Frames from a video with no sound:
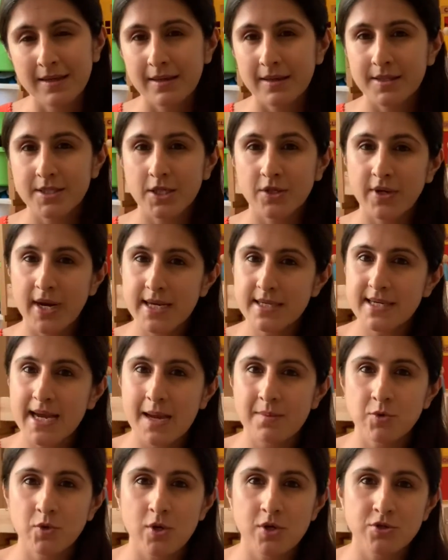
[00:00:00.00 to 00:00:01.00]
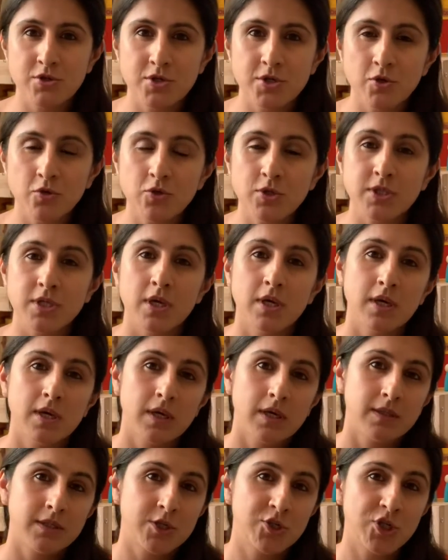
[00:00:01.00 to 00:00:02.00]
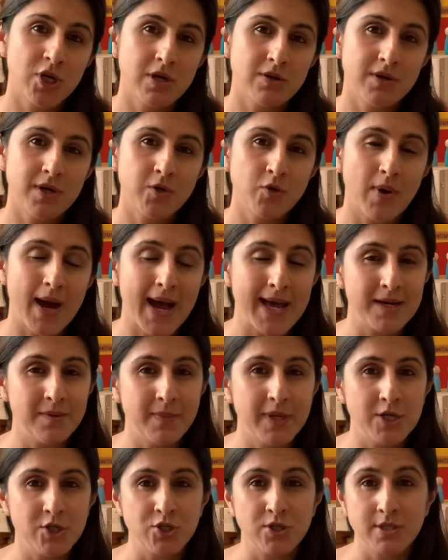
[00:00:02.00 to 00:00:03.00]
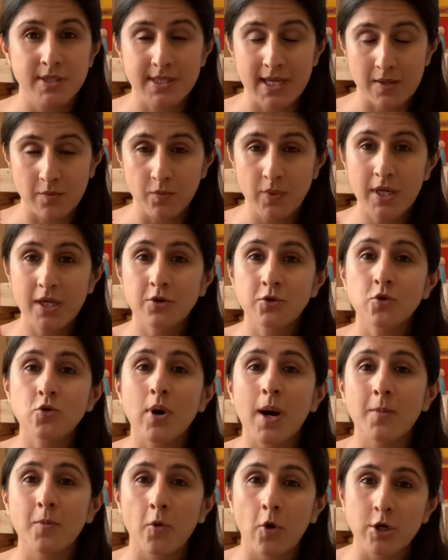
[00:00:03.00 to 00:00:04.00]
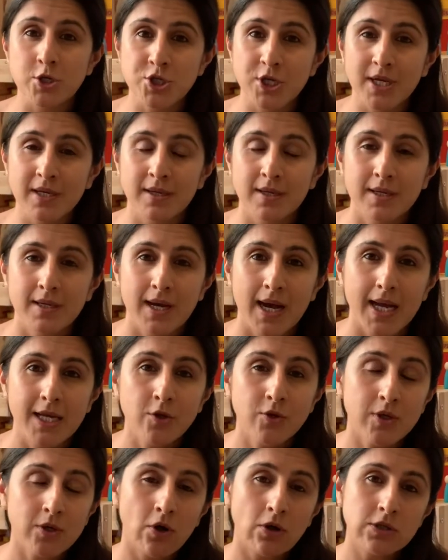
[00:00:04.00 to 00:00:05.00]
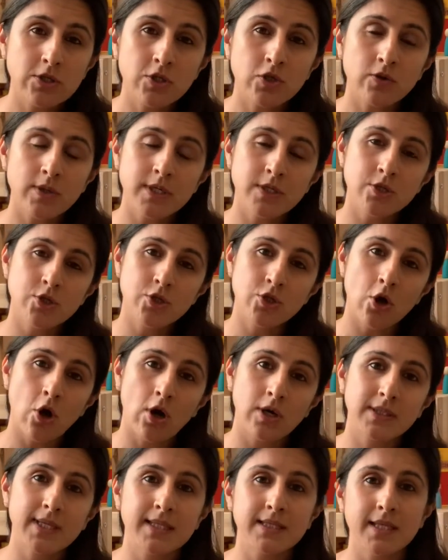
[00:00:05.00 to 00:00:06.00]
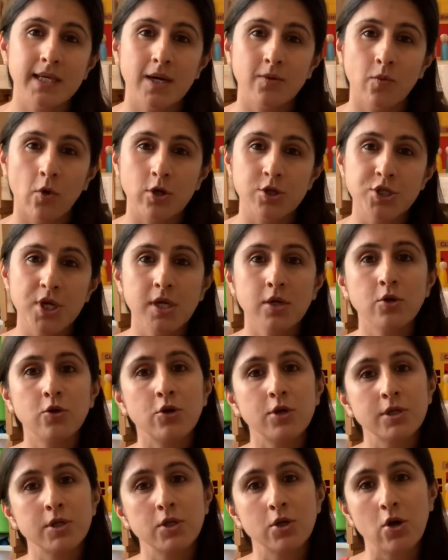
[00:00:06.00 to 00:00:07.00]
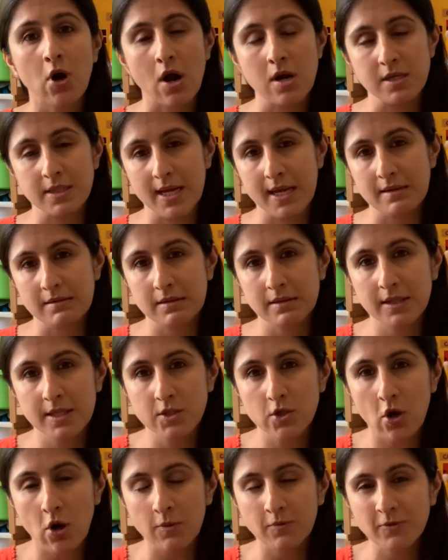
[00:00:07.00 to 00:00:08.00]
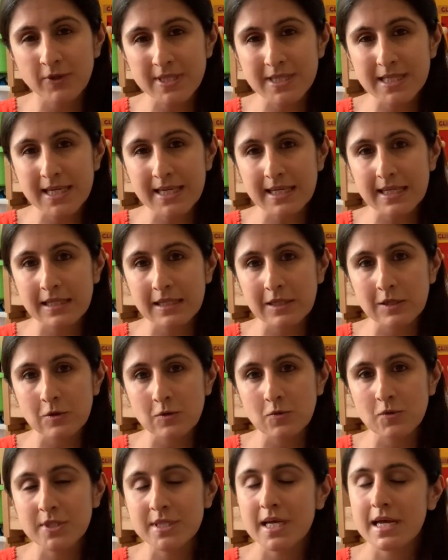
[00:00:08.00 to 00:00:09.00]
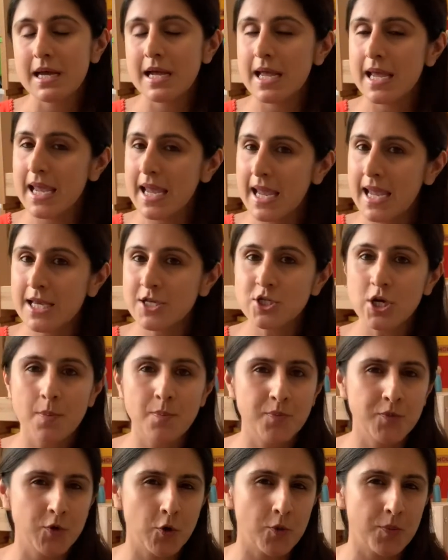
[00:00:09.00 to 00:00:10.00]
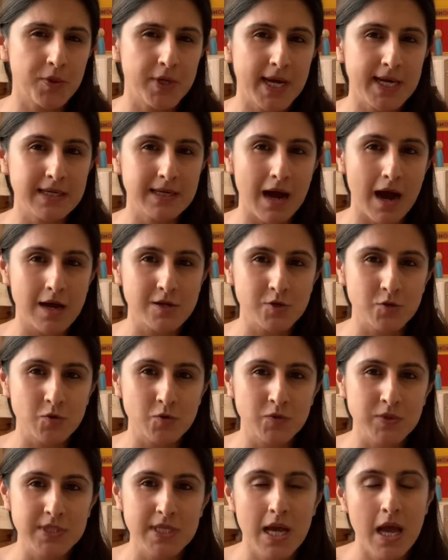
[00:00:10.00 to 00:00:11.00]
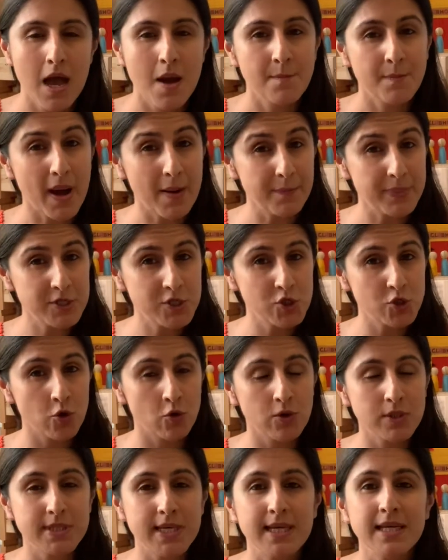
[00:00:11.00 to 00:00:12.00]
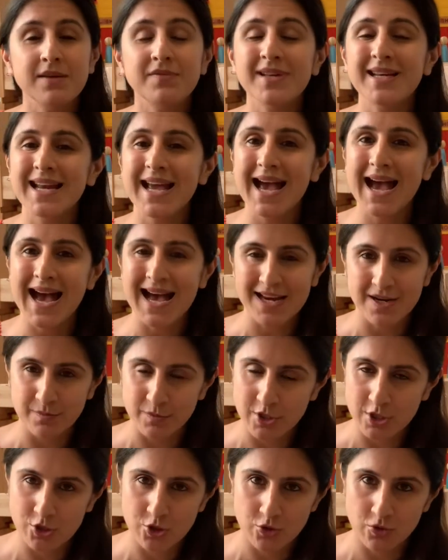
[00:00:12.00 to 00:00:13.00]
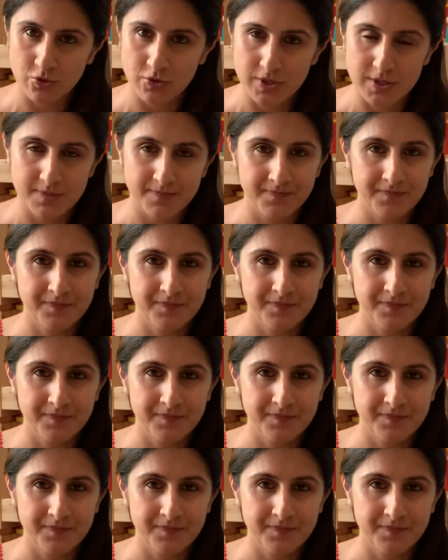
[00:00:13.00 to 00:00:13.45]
It's a great time to introduce the children to animations that we grew up watching, and you can also ensure that they are watching good content. This obviously includes age-appropriate cartoons, puppet shows, and even animal shows.